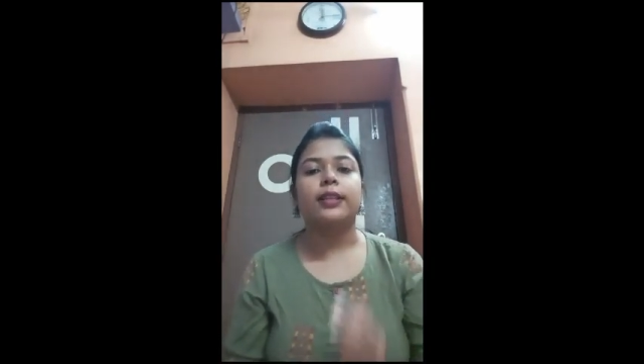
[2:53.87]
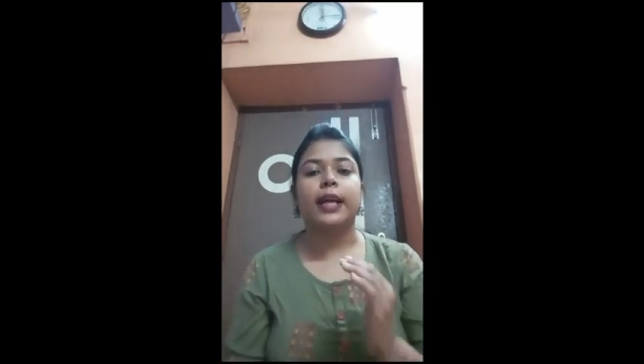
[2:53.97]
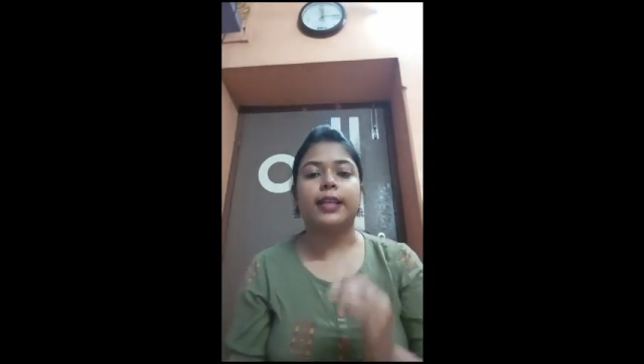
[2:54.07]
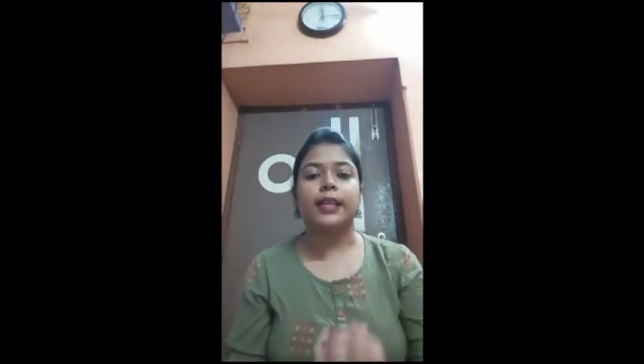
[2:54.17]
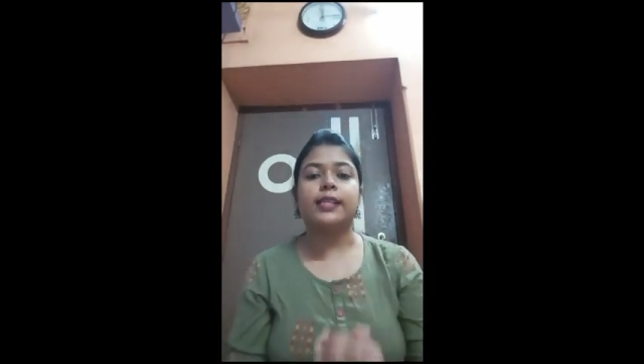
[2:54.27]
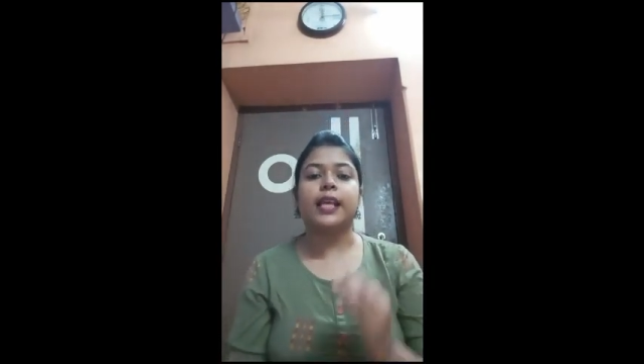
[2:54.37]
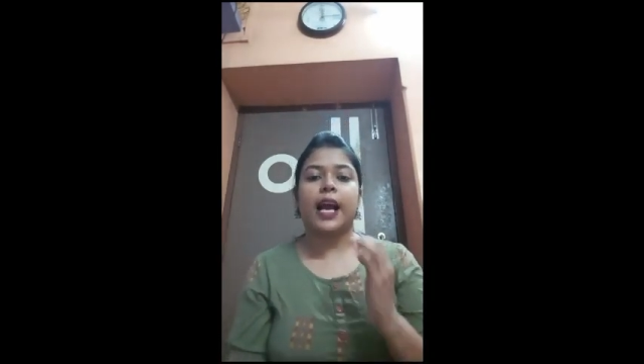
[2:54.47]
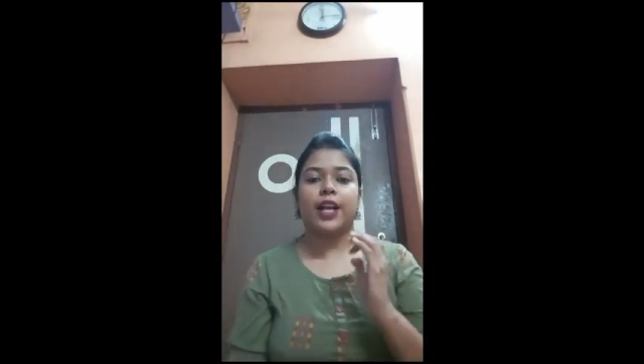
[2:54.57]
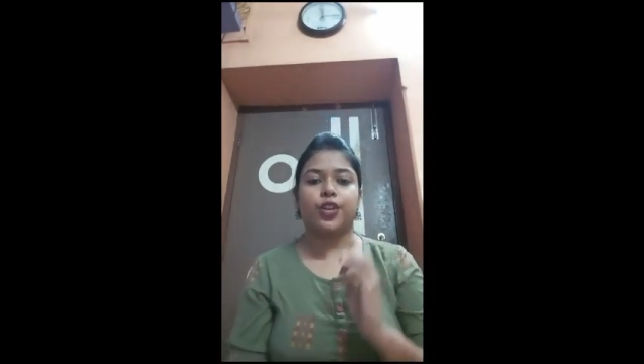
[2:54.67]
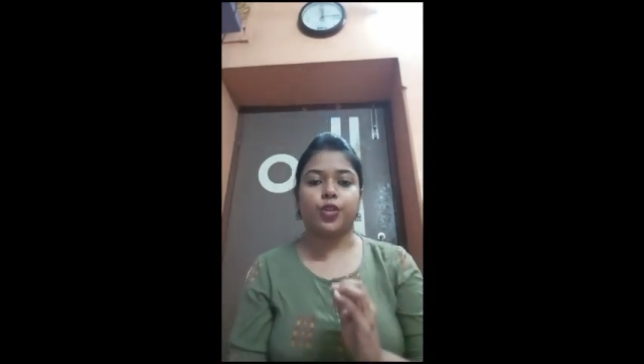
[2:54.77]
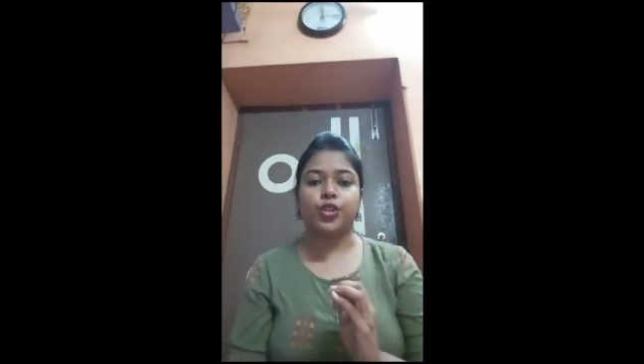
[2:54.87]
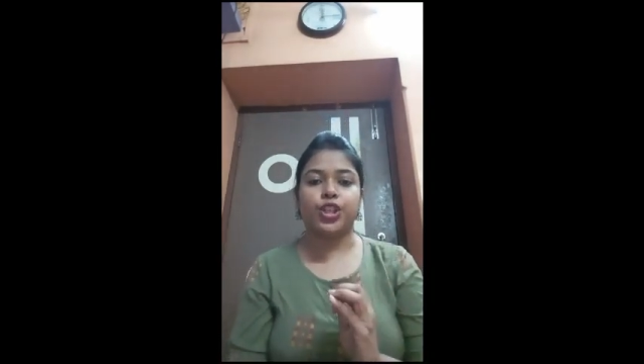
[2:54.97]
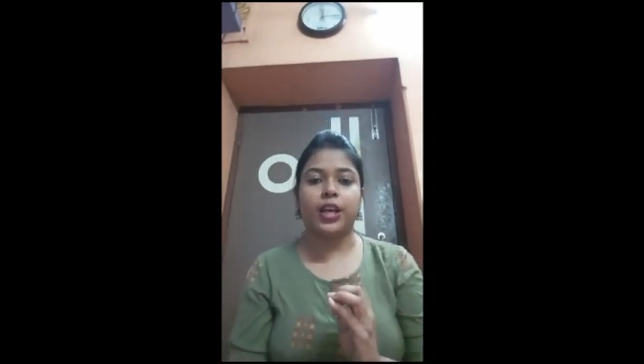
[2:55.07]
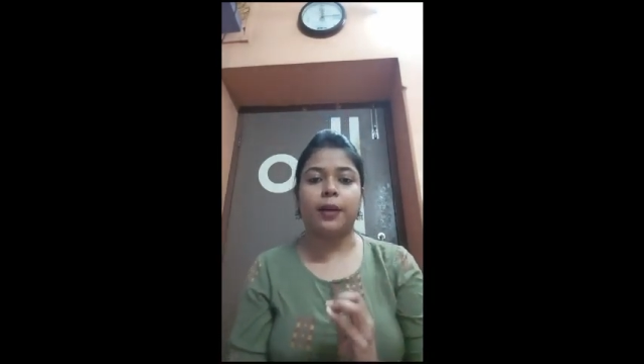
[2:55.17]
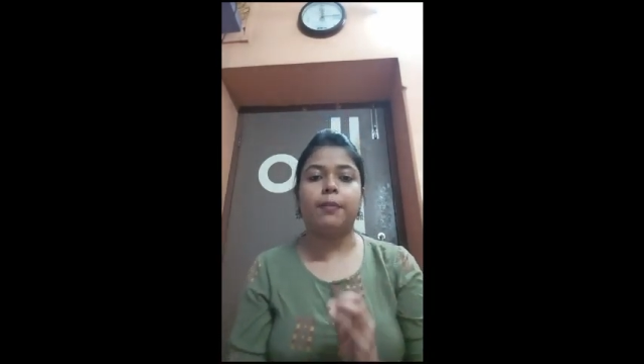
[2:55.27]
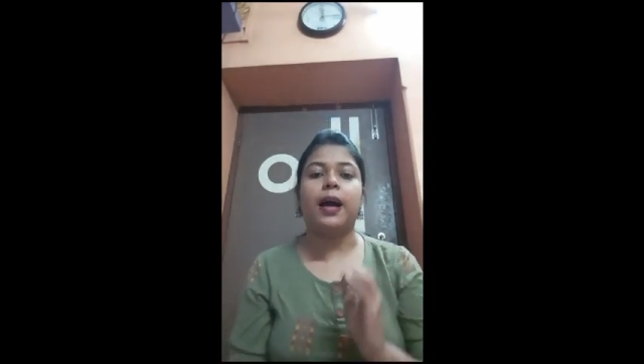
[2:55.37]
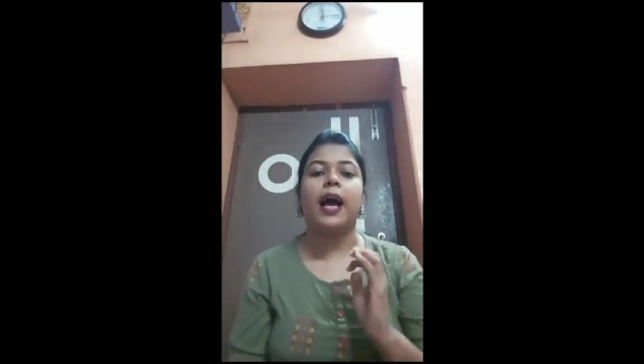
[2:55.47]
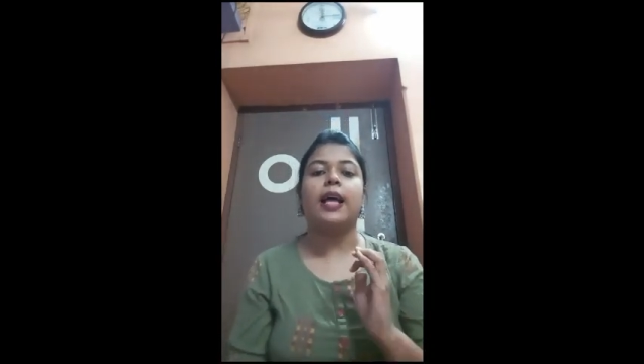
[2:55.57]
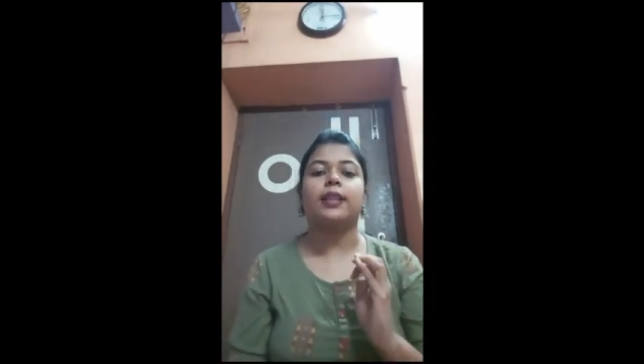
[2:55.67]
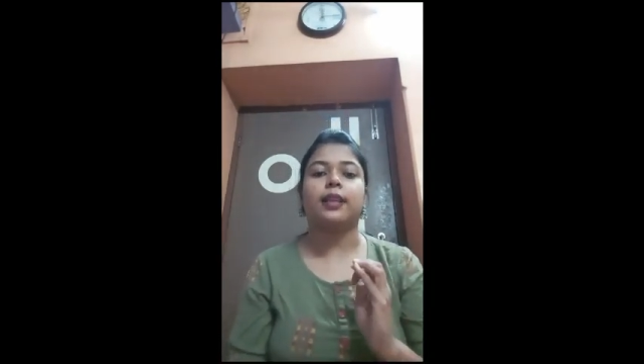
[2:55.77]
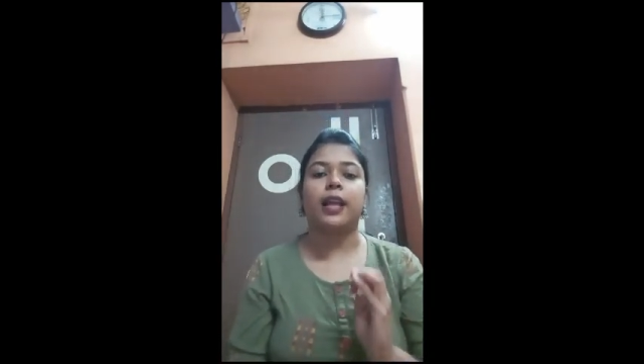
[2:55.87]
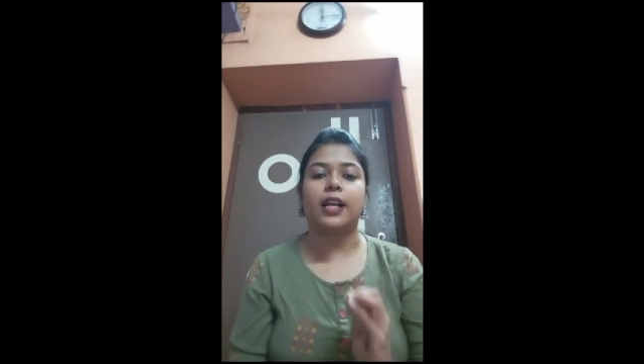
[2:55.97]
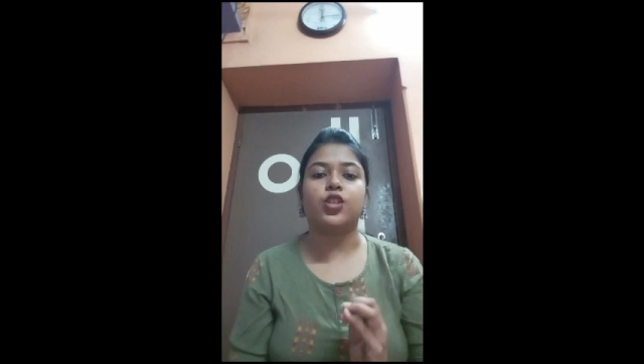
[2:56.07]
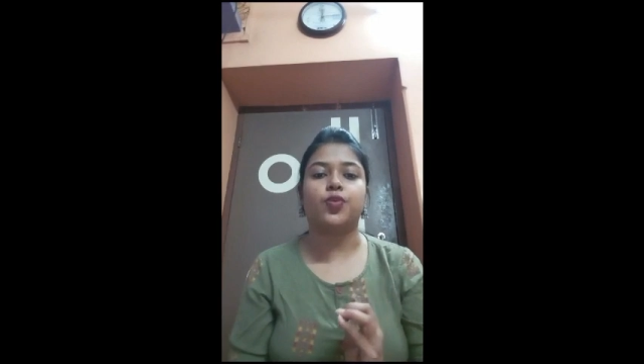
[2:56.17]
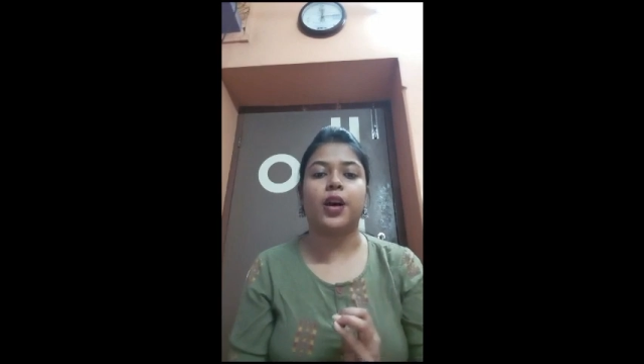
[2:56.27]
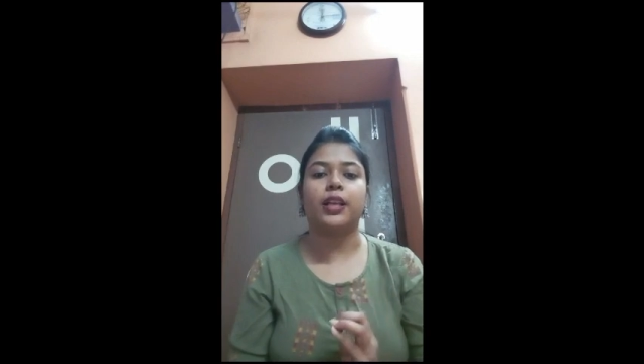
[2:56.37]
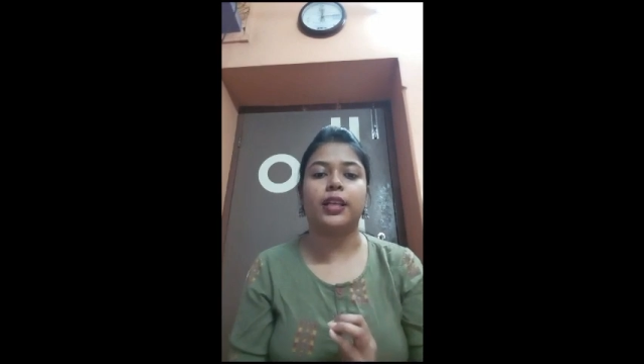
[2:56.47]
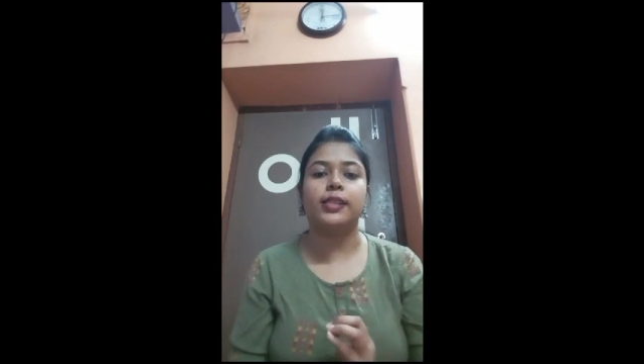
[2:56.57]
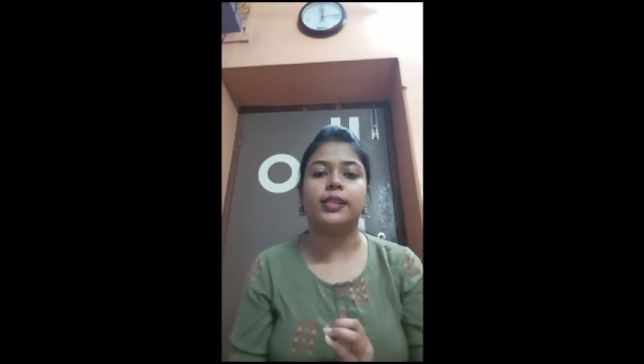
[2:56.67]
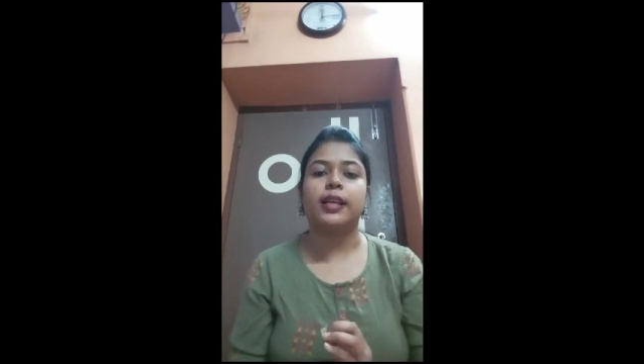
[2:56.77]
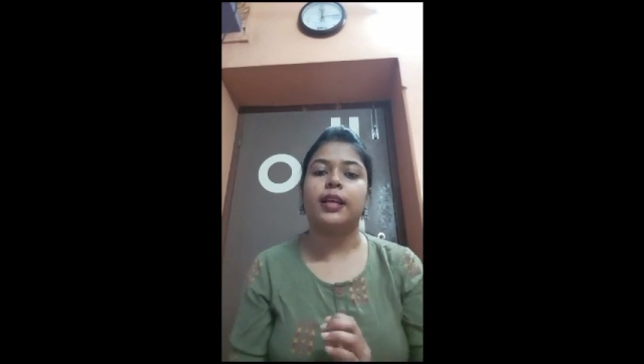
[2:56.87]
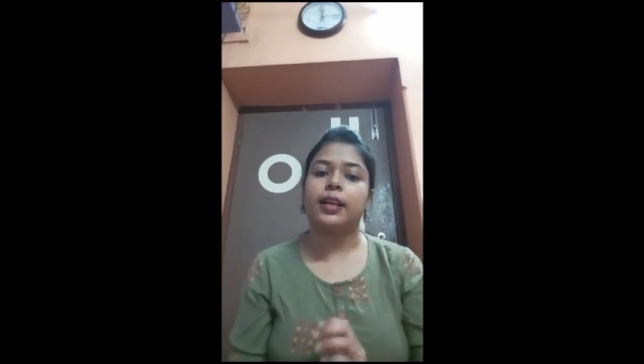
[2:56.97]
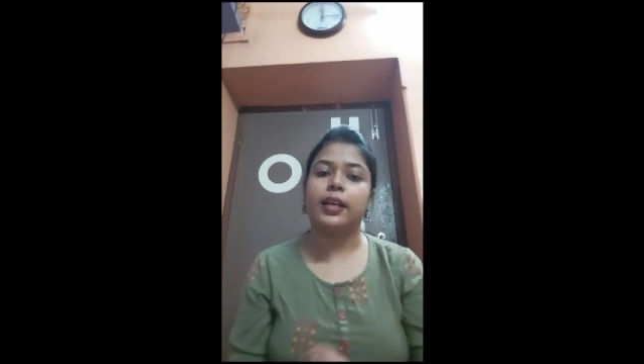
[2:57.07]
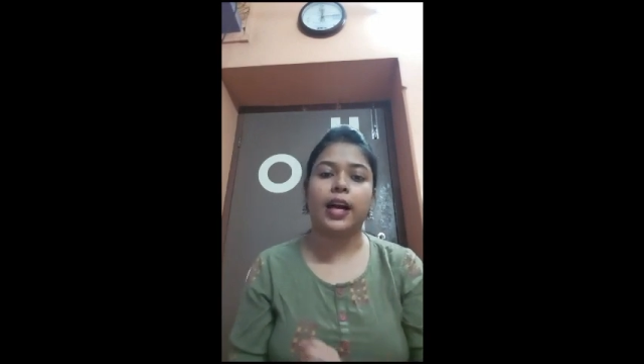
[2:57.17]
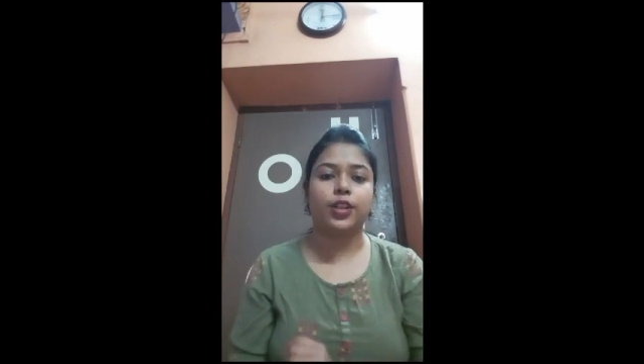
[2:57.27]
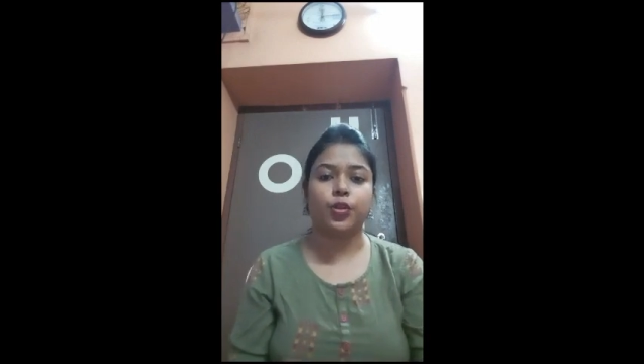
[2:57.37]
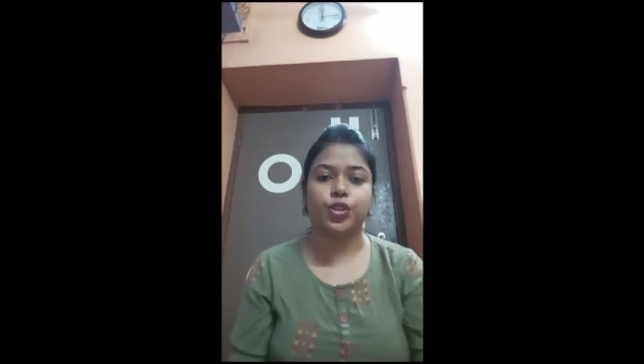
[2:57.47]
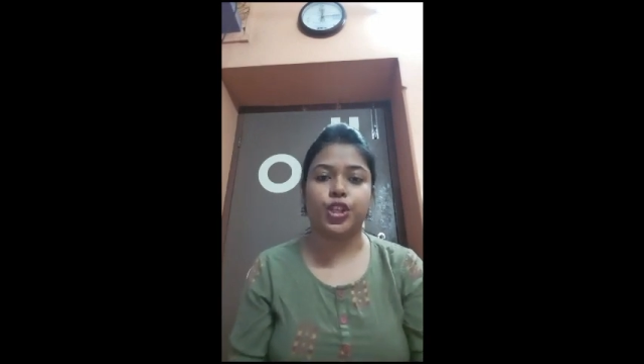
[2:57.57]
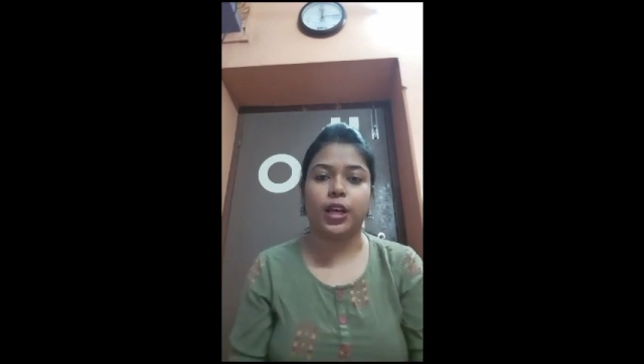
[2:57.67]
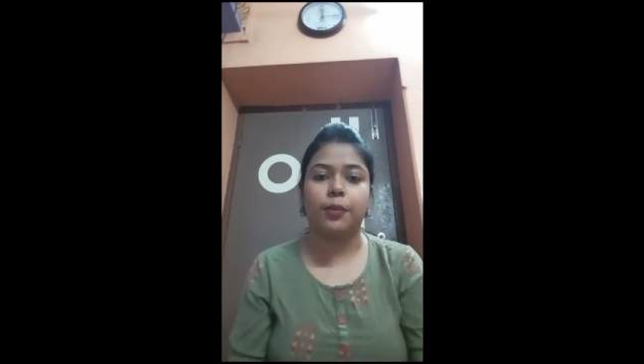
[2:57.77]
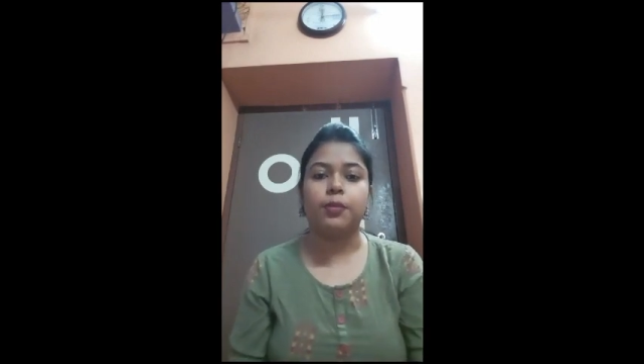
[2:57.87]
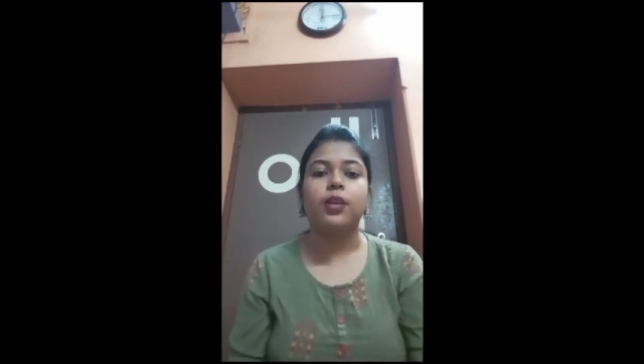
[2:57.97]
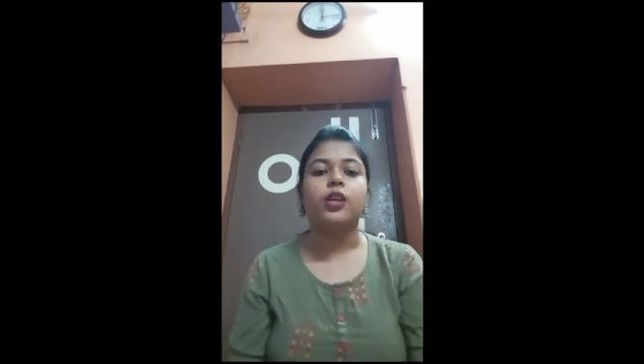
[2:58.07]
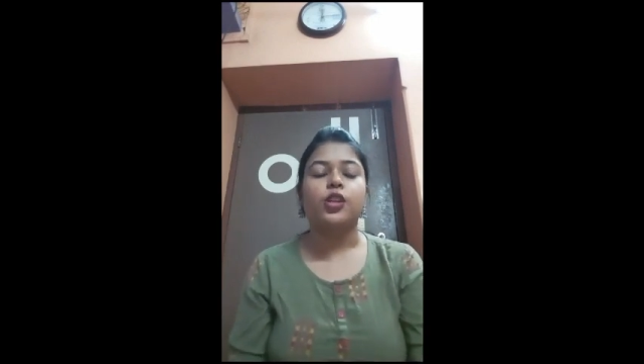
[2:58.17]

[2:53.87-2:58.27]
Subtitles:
that is androecium, and the last one is gynoecium.